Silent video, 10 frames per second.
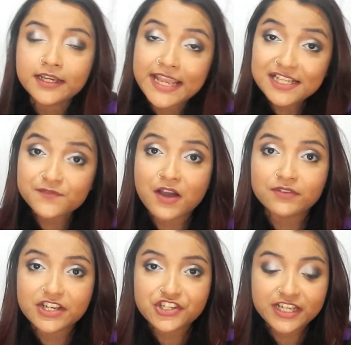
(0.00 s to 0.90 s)
The next
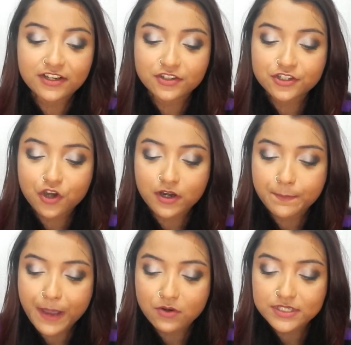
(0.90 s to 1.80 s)
foundation I'd like to
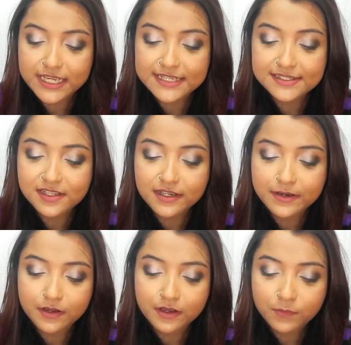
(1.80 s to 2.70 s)
talk about is
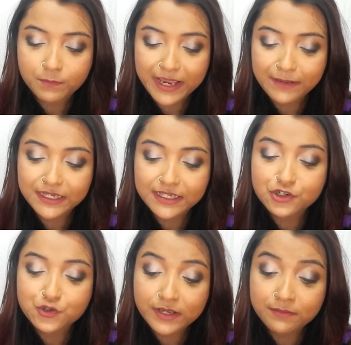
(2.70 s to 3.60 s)
the
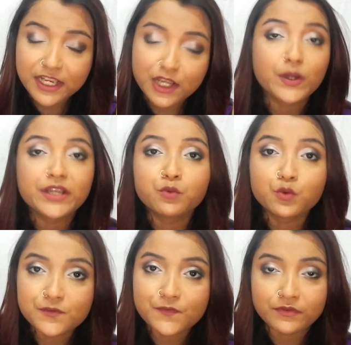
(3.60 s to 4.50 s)
Maybelline Dream Liquid
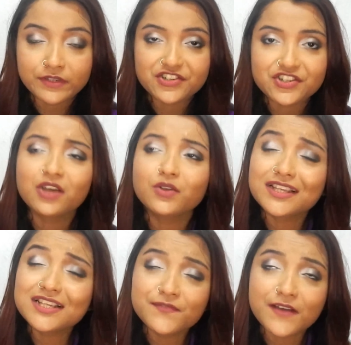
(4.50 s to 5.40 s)
Mousse Foundation. Now
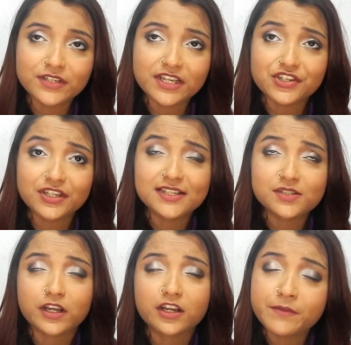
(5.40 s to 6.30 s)
this foundation
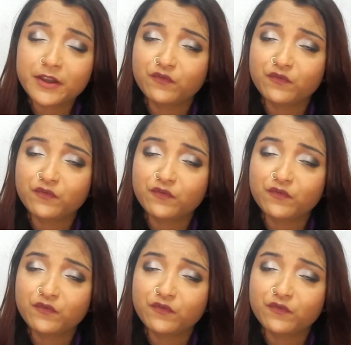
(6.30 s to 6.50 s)
is one of